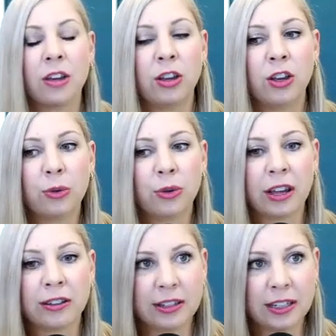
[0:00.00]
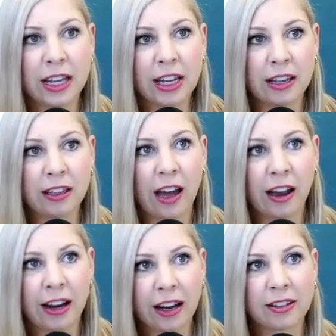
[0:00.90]
You can see
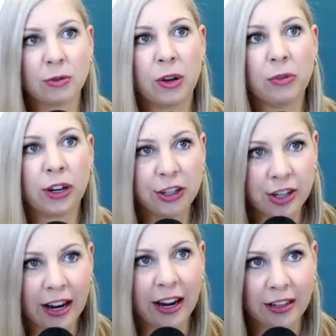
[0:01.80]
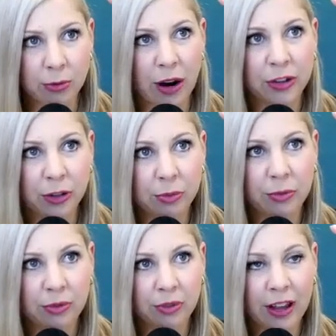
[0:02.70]
that we reach that next revenue
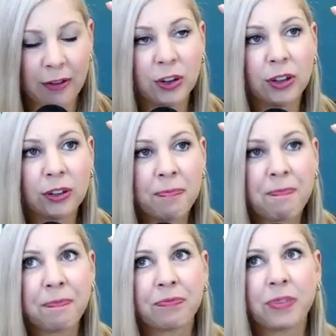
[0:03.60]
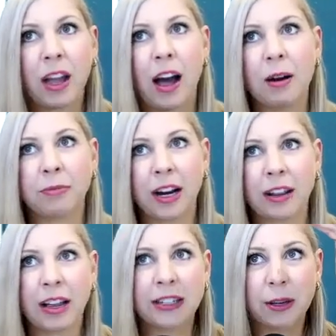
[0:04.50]
level, kind
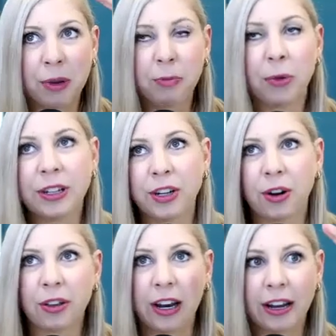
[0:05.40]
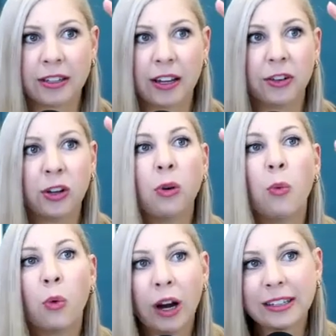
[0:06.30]
of that tipping point to go to the next level,
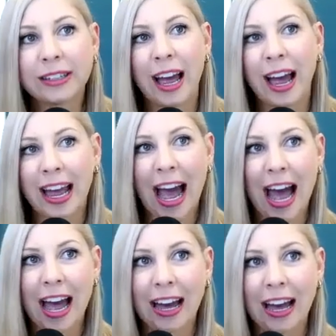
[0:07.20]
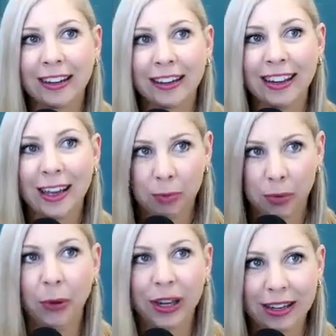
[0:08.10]
once I had
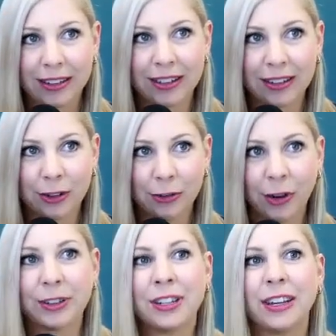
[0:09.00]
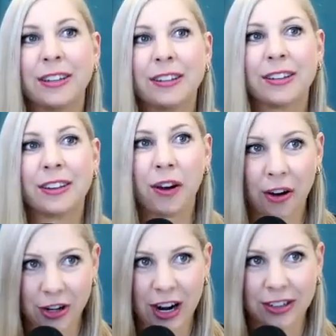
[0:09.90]
employees versus
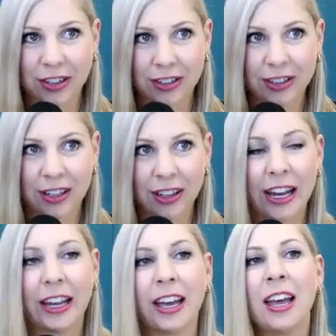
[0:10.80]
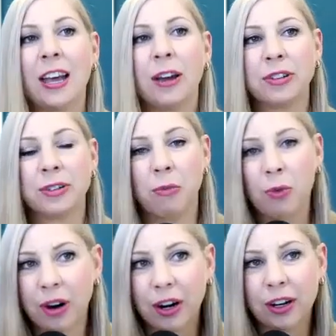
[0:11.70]
contractors. Like, it was
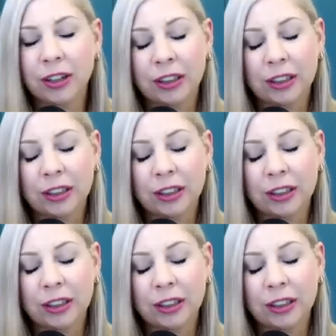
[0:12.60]
more